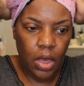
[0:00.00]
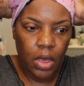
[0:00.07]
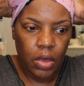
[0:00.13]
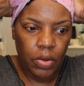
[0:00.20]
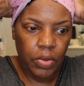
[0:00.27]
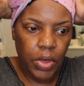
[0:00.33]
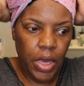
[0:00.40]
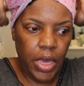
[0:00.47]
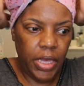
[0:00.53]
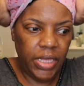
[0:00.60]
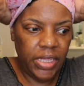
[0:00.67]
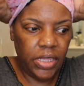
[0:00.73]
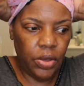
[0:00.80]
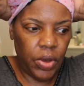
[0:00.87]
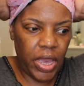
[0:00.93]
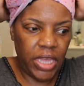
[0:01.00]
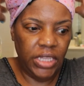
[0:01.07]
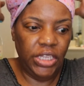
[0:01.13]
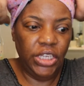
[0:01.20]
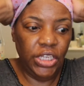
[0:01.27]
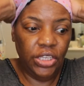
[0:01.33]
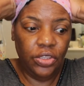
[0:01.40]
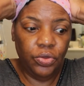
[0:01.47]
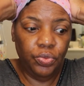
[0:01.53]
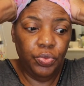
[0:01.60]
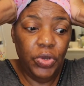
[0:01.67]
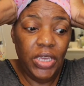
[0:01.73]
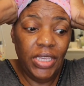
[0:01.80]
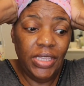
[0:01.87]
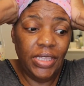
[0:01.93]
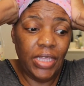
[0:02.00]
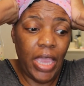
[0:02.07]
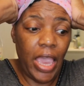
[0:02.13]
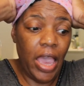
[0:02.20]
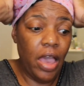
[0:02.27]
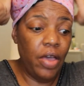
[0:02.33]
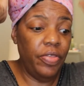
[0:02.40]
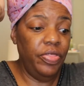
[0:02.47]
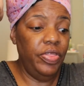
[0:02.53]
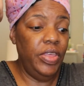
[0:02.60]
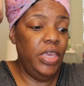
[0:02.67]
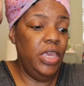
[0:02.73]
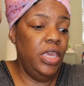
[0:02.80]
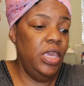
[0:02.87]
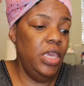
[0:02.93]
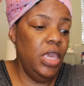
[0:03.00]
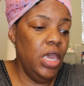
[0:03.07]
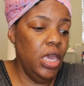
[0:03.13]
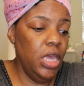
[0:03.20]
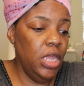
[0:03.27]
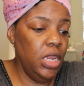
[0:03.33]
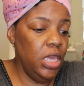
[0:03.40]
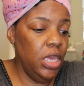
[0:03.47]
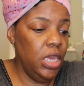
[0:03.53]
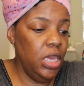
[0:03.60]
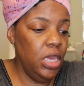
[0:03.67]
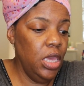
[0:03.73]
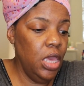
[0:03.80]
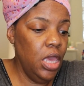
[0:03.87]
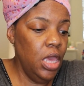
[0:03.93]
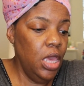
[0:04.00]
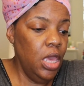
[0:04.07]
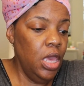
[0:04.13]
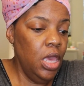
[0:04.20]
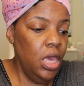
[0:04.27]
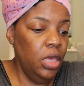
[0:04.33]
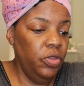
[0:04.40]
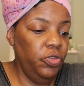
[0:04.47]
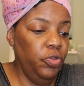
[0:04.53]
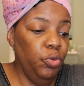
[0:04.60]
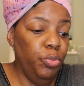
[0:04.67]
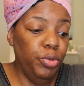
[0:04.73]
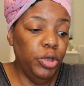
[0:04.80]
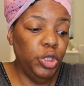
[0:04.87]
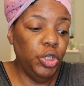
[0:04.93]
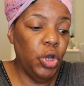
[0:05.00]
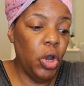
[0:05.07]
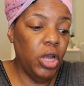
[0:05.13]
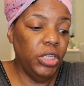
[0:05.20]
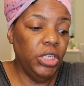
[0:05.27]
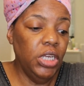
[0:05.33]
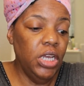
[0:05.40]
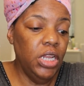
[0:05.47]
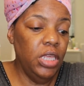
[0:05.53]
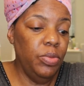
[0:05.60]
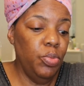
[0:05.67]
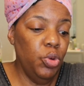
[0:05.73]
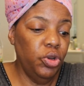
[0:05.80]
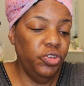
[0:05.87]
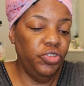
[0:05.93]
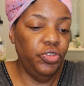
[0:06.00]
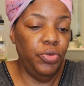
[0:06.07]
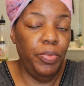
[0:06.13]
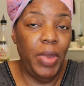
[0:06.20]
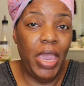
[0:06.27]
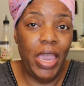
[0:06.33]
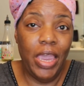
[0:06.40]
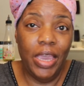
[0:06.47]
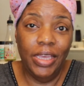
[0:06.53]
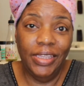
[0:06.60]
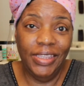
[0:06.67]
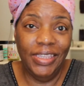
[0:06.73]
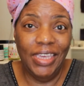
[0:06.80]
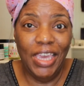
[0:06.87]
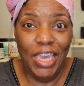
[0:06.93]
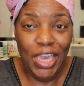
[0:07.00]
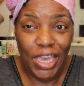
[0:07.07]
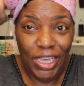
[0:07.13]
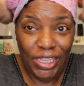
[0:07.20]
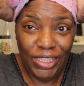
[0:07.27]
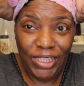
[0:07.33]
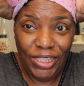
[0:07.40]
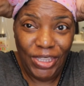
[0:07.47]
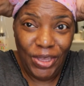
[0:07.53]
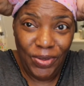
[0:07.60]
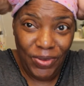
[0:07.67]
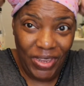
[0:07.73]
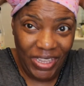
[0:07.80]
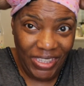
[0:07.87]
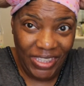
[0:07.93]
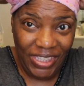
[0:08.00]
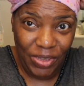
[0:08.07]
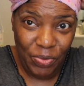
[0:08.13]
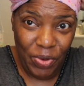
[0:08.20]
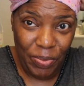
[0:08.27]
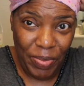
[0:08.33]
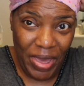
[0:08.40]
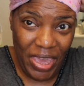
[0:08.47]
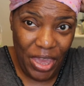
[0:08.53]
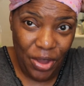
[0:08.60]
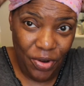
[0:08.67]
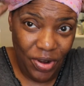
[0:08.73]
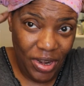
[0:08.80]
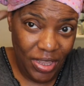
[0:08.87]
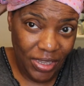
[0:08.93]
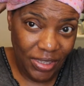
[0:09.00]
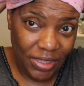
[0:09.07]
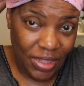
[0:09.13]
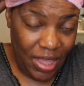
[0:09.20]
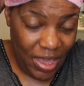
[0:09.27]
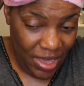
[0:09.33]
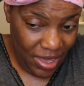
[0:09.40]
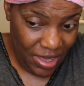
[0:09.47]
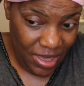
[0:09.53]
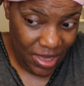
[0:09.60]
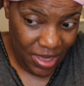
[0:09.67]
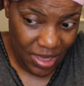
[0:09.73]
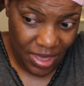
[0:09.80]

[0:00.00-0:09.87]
Okay, so I just rinsed out the honey, supercharged honey moisture mask. So let's see what my hair looks like.